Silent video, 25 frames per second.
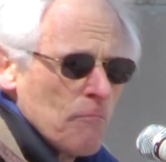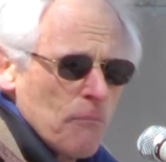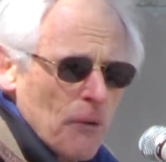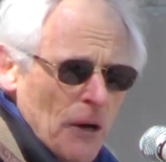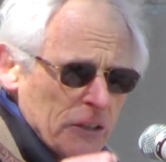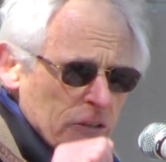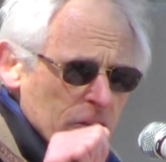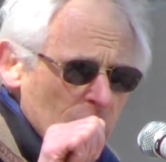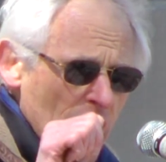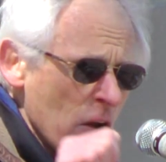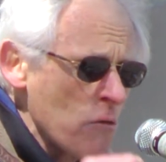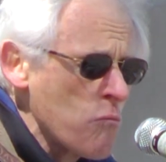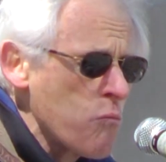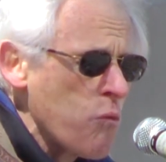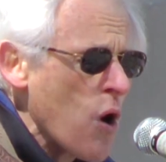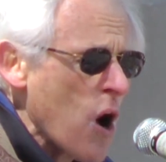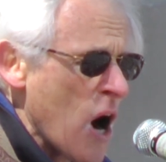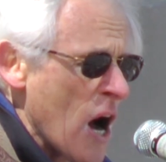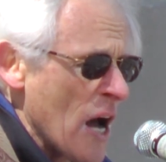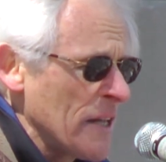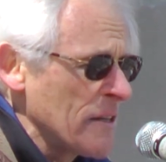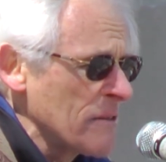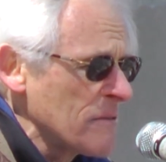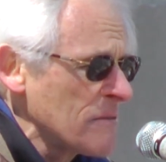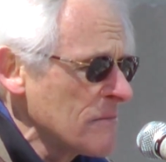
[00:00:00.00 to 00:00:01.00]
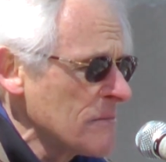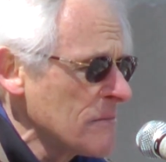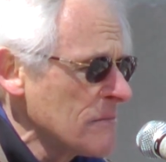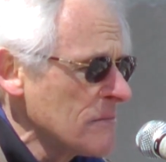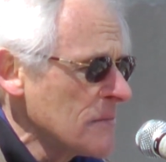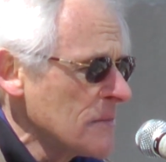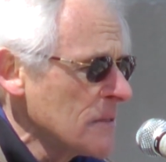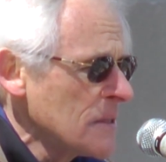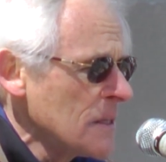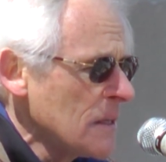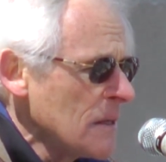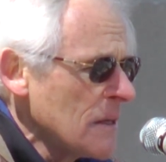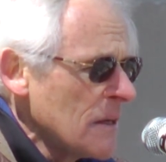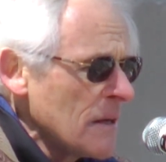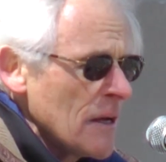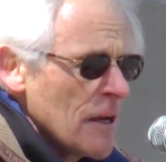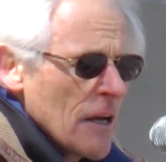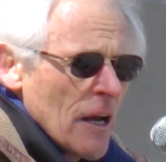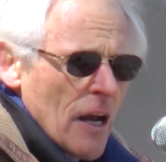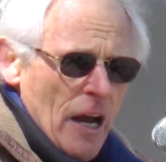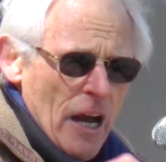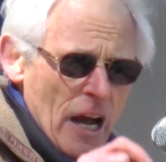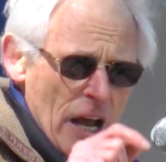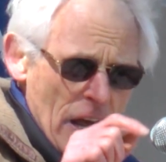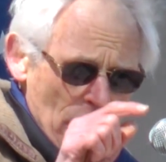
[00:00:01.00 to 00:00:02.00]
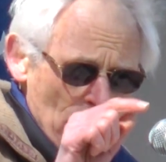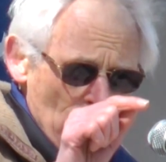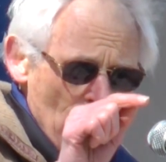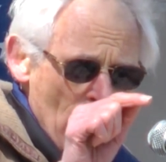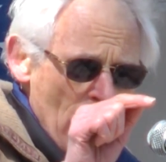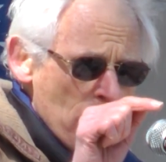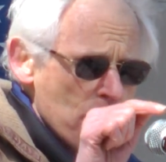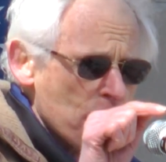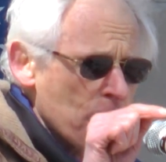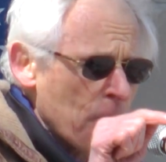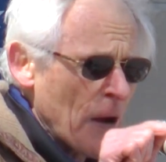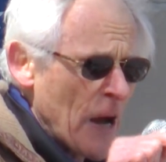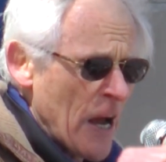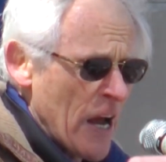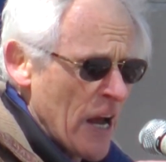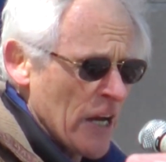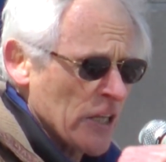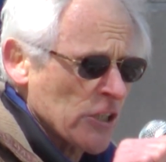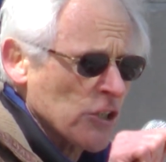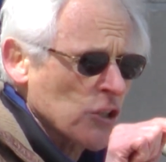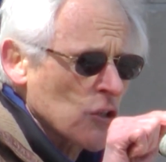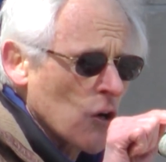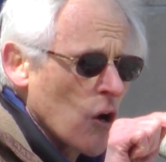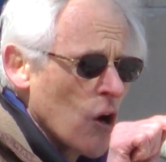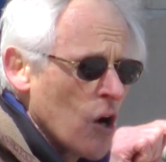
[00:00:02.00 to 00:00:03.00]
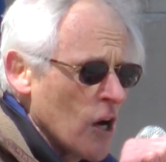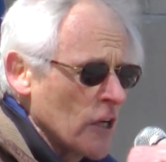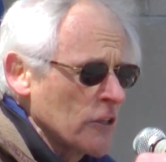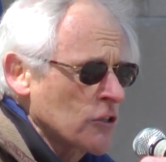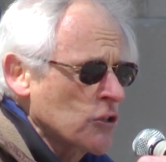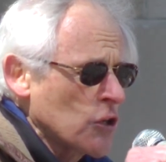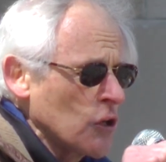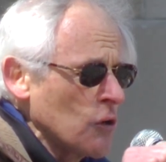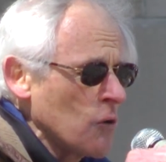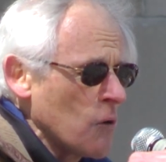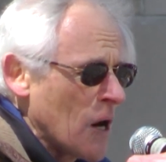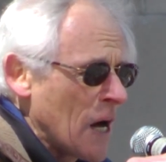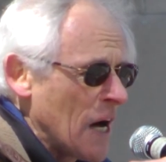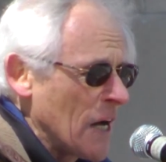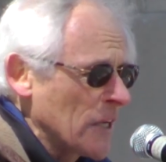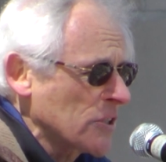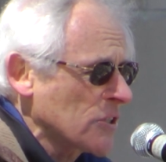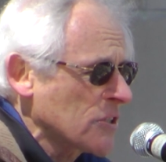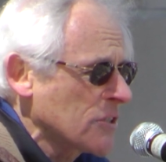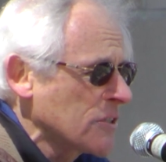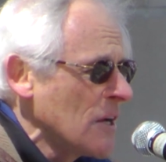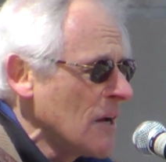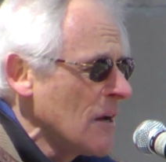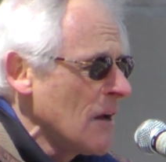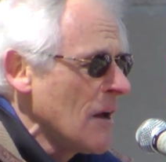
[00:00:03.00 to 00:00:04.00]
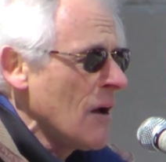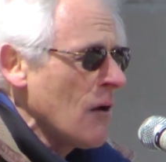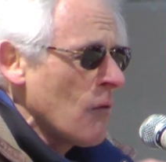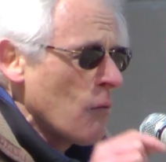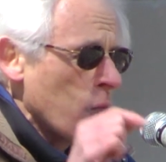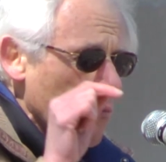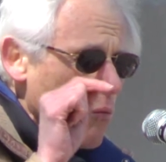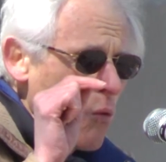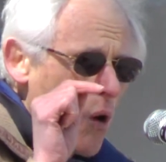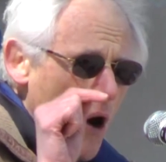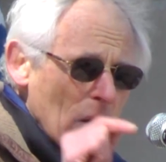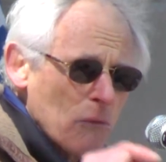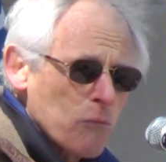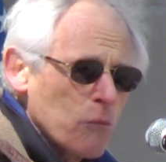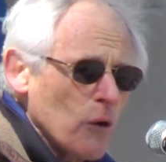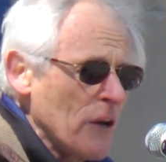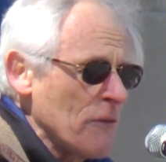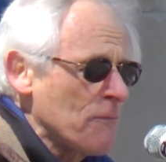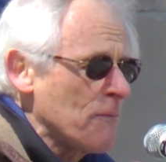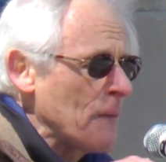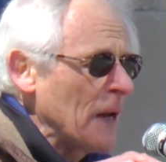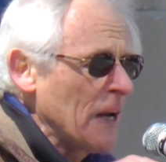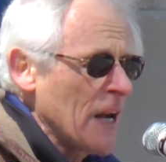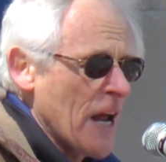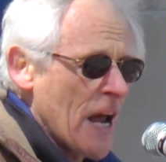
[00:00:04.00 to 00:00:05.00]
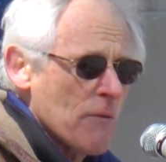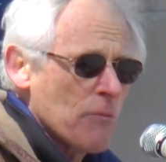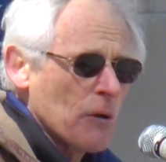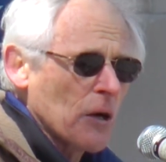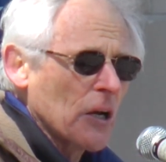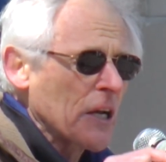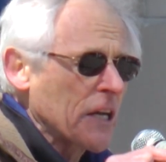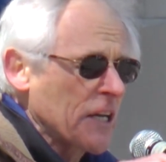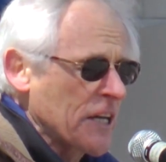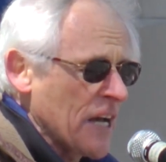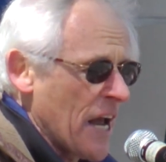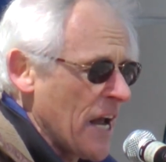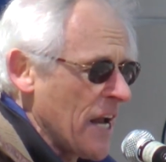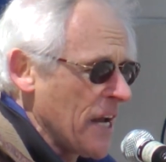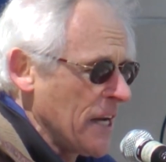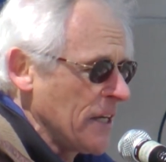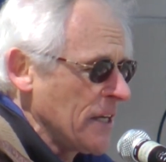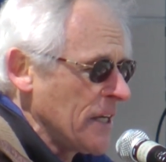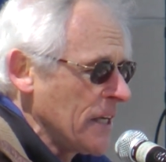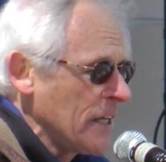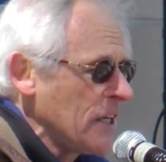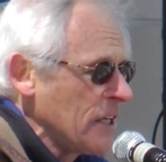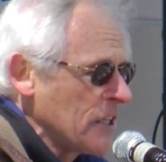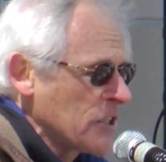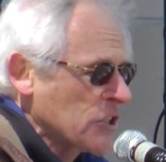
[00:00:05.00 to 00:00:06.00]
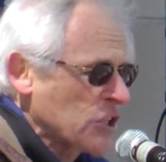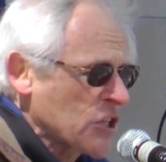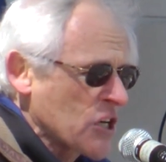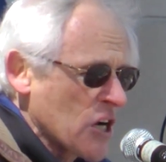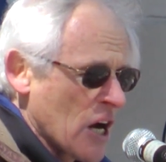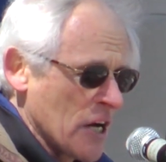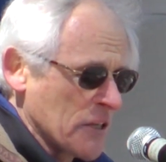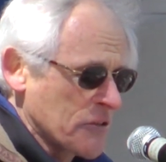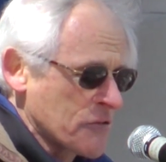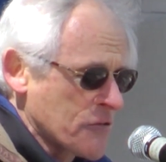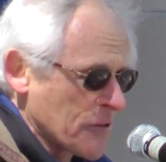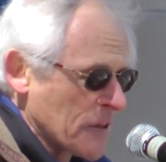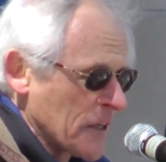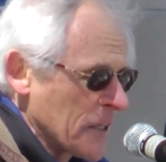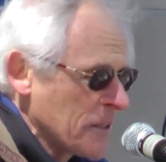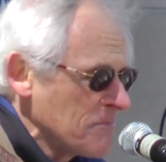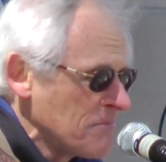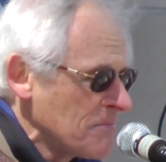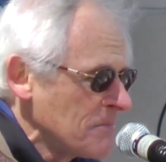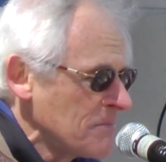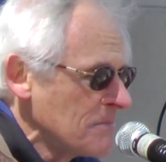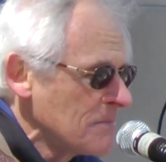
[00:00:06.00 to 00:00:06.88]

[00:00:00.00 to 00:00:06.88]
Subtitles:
But they won. And they passed on to us what we've been able to gain in this country.